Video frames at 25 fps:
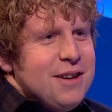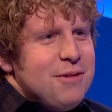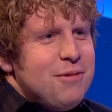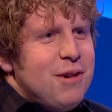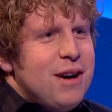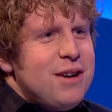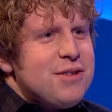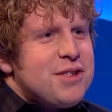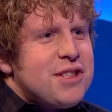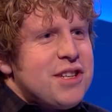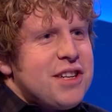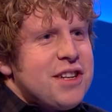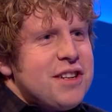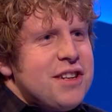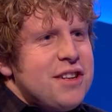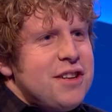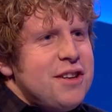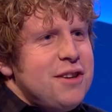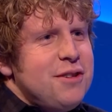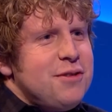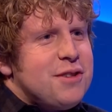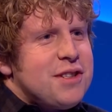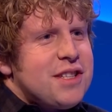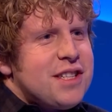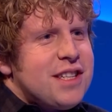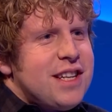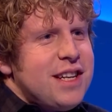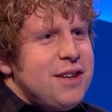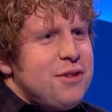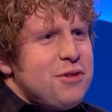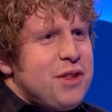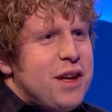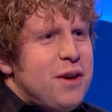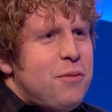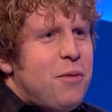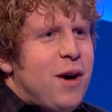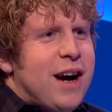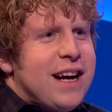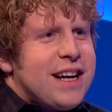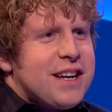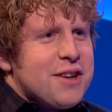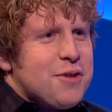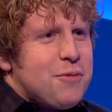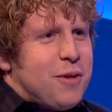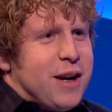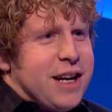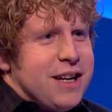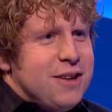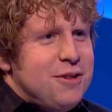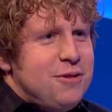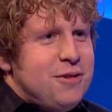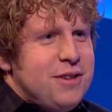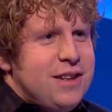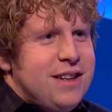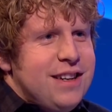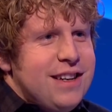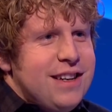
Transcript: What else are you going to do? Steal their wagon wheel?